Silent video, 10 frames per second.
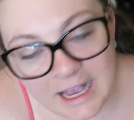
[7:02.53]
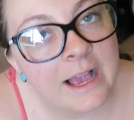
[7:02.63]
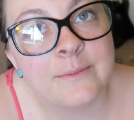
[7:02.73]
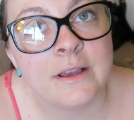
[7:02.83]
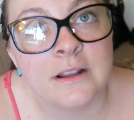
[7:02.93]

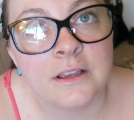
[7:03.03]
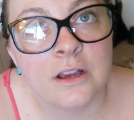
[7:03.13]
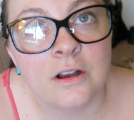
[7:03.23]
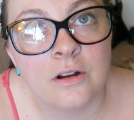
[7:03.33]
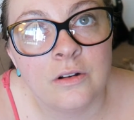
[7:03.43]
I'm gonna
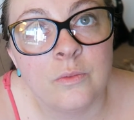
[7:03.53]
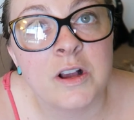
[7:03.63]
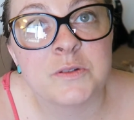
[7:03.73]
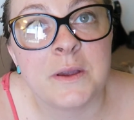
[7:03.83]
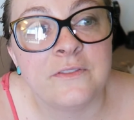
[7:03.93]
go
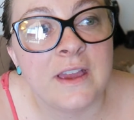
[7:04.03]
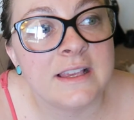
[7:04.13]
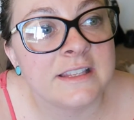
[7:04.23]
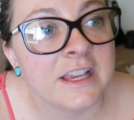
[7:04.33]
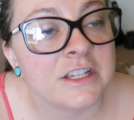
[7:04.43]
wash my
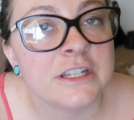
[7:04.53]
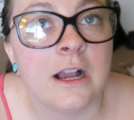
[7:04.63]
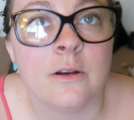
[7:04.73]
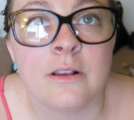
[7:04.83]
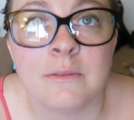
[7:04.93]
face, take a
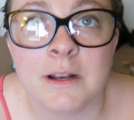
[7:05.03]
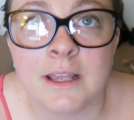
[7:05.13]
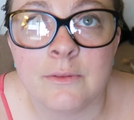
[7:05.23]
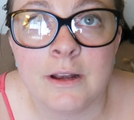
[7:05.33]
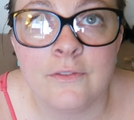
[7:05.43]
shower, and I'm gonna
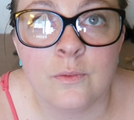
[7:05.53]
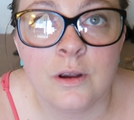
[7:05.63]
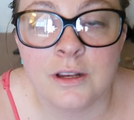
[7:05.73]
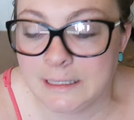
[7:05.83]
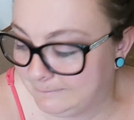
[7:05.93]
get ready for
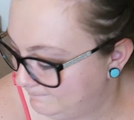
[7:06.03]
work.